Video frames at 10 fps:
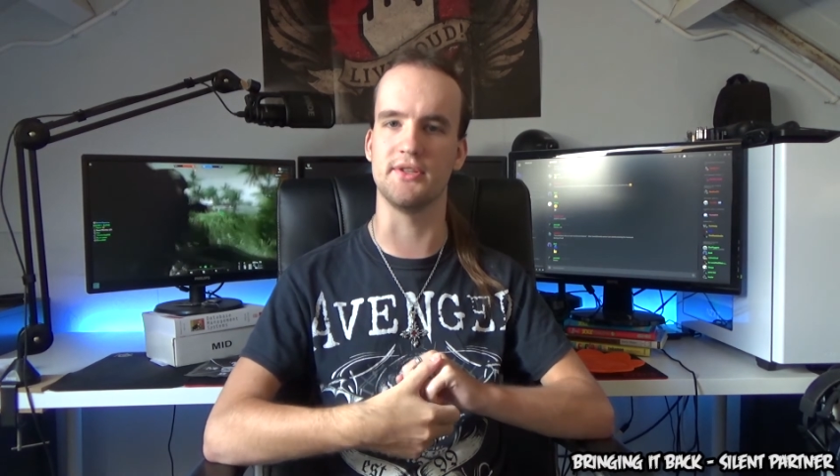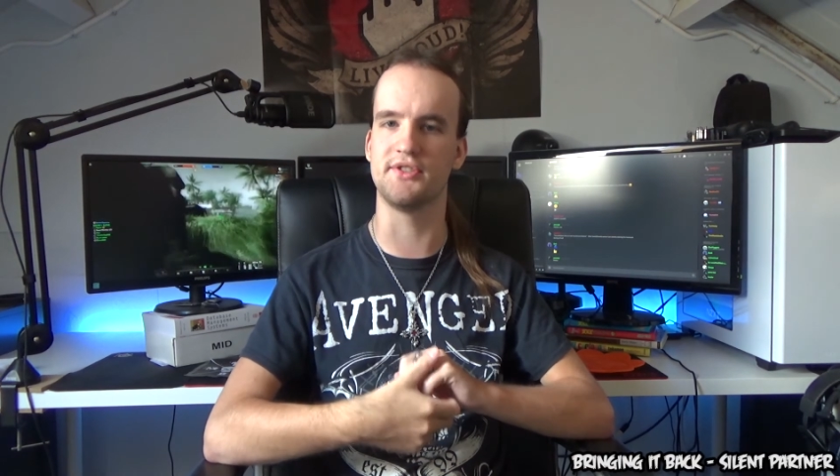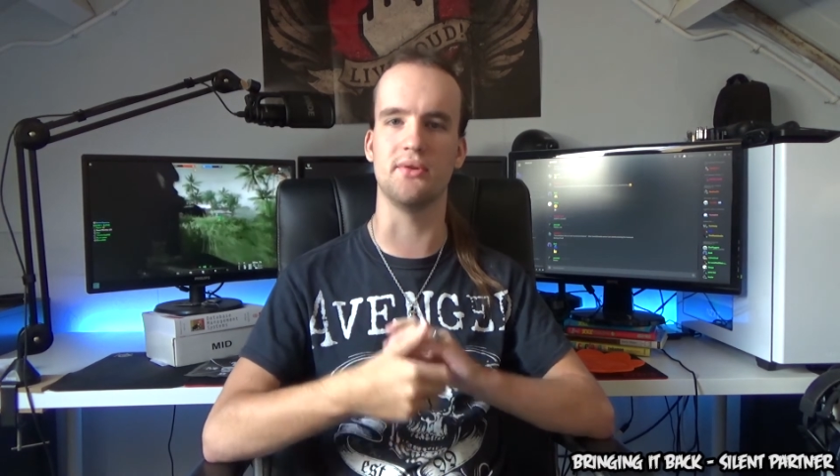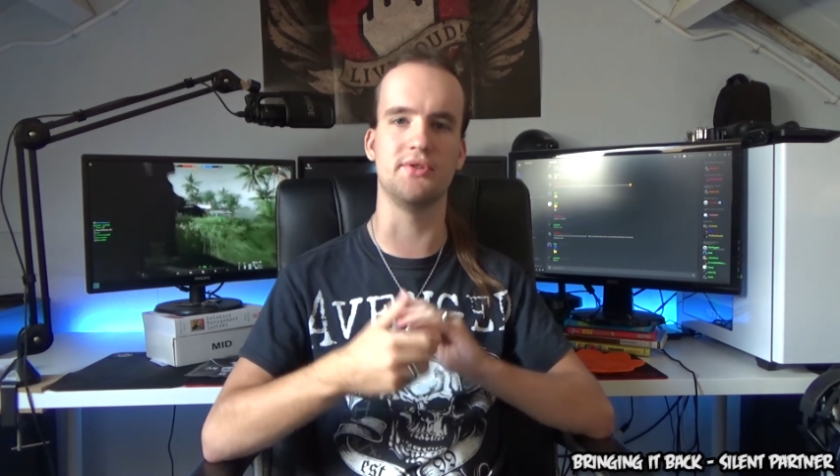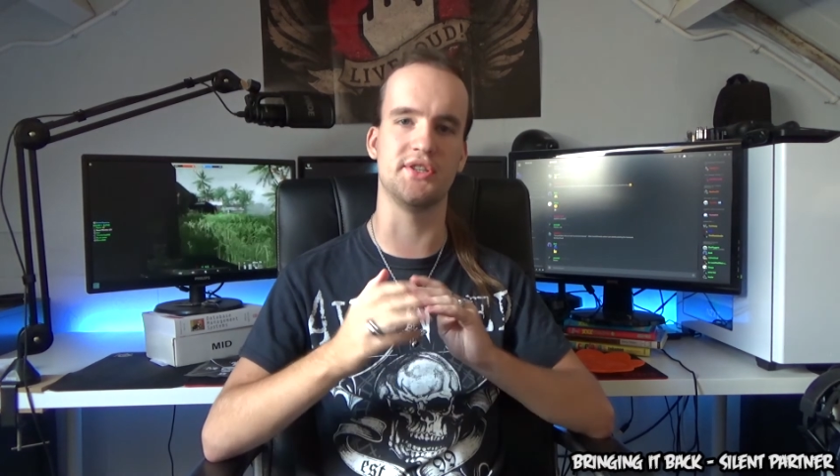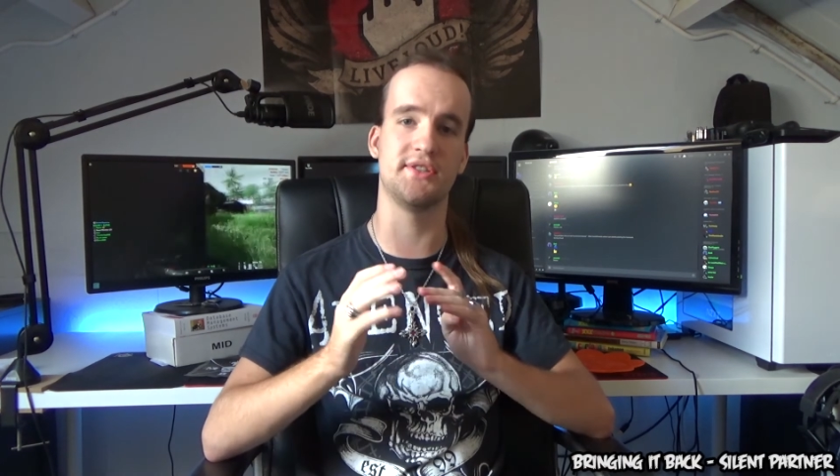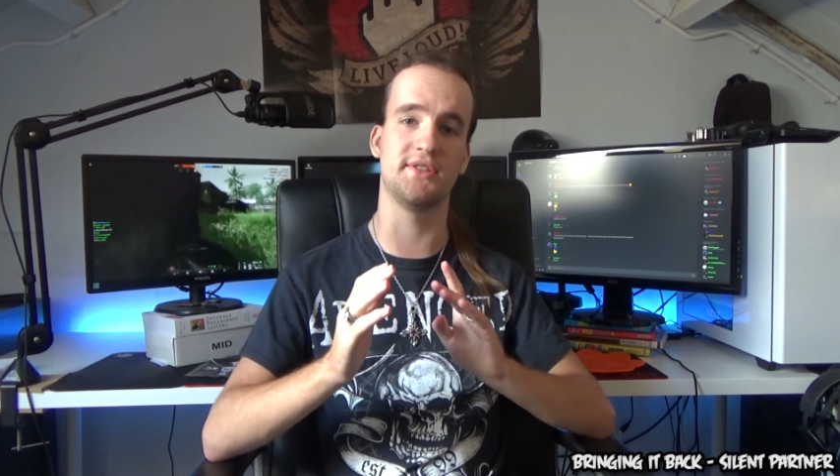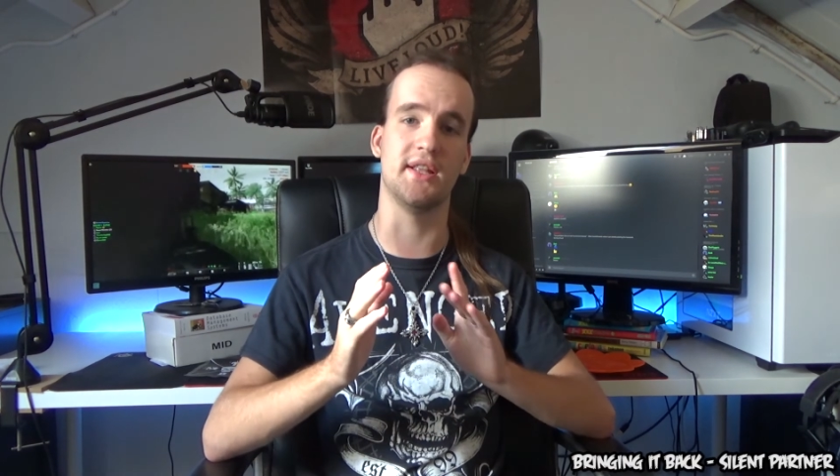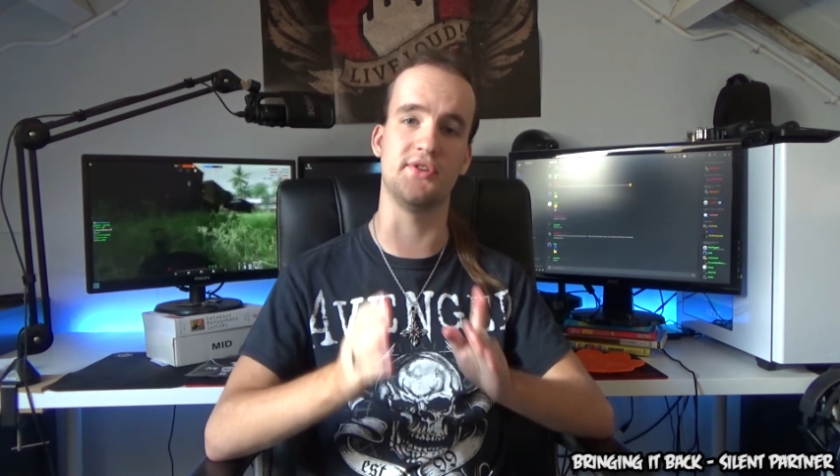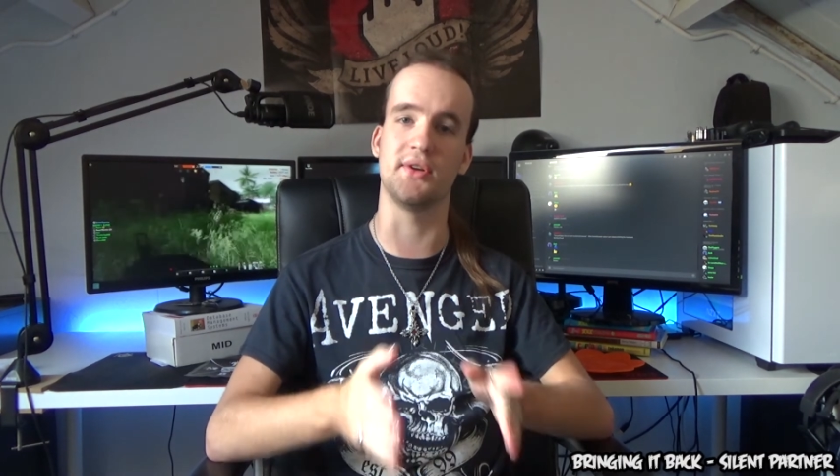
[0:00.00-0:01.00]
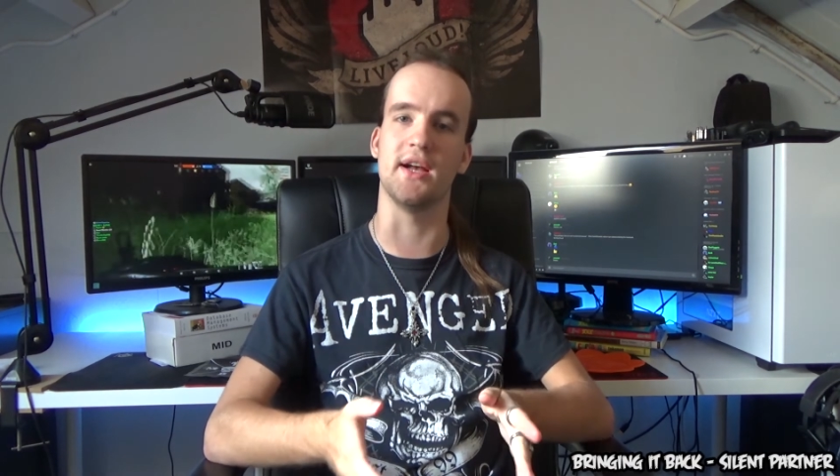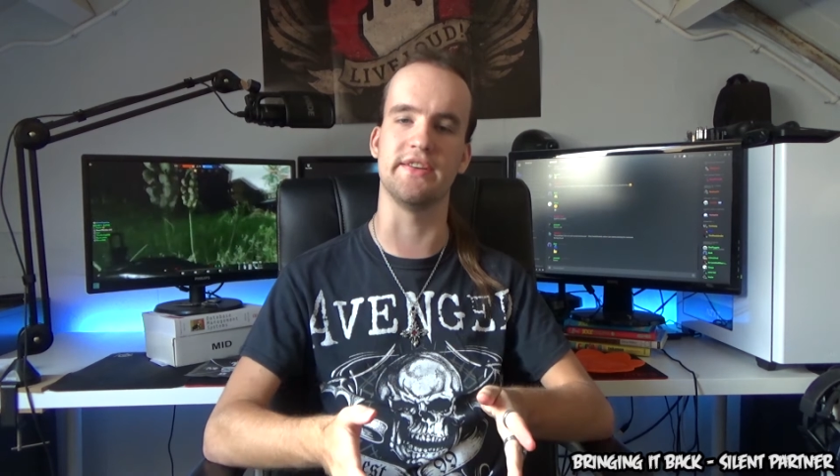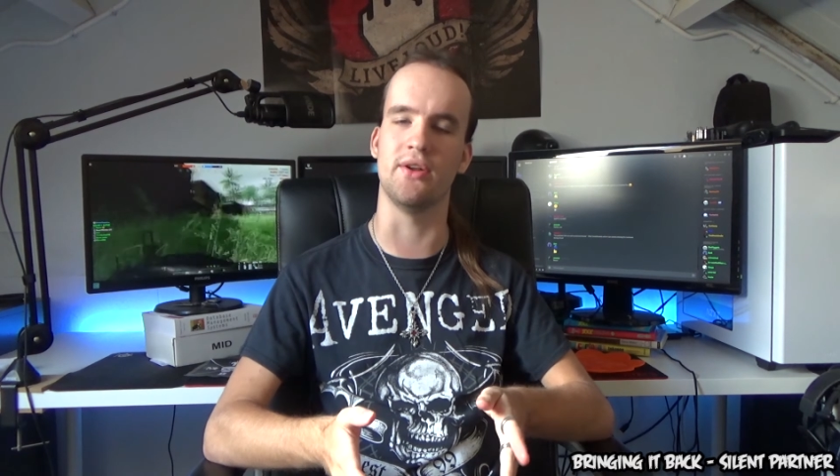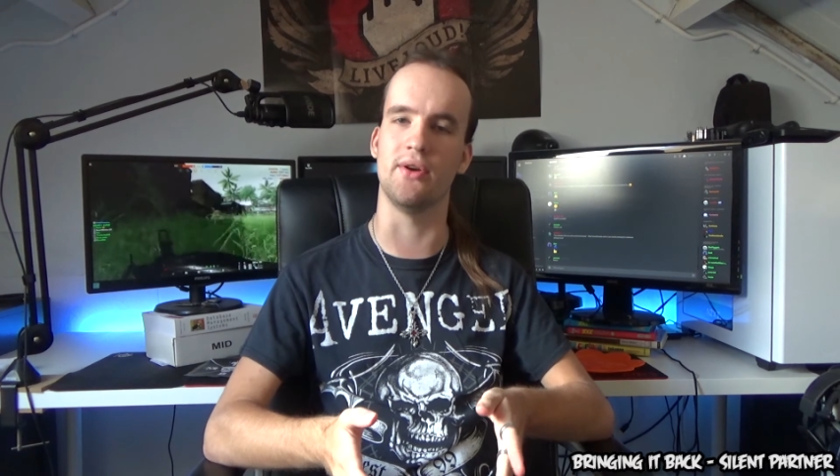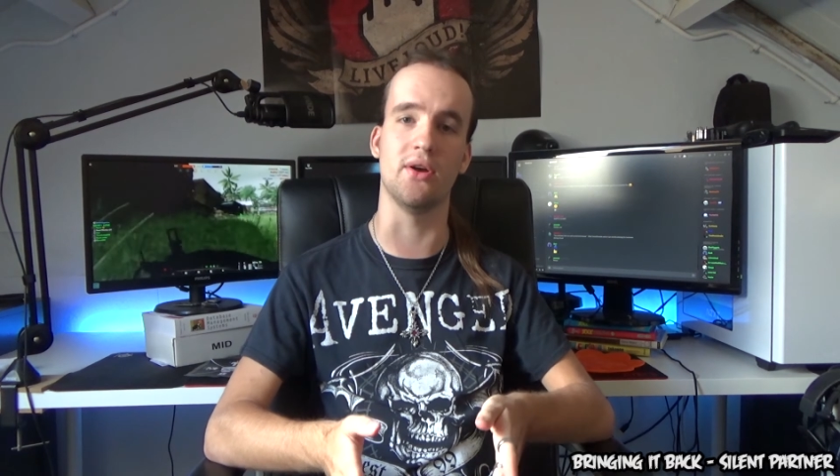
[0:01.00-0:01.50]
But so just that you
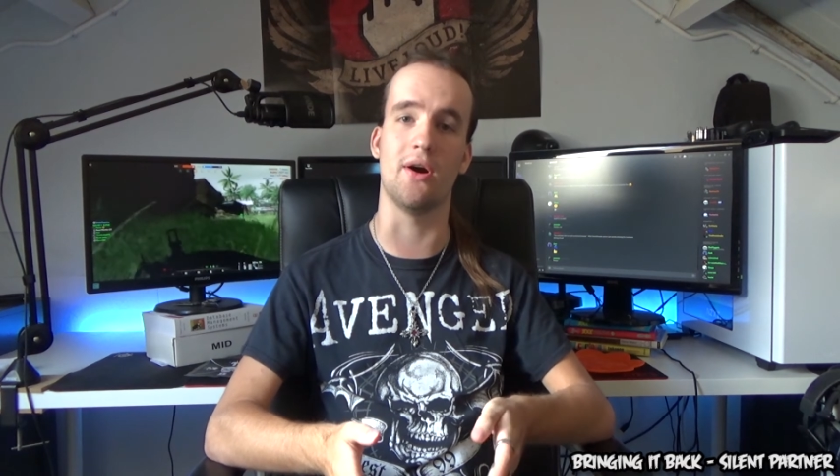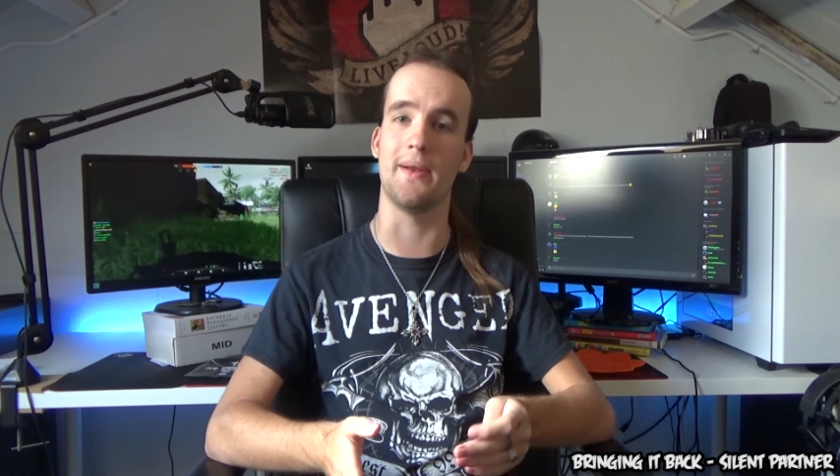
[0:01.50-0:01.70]
guys know, you know,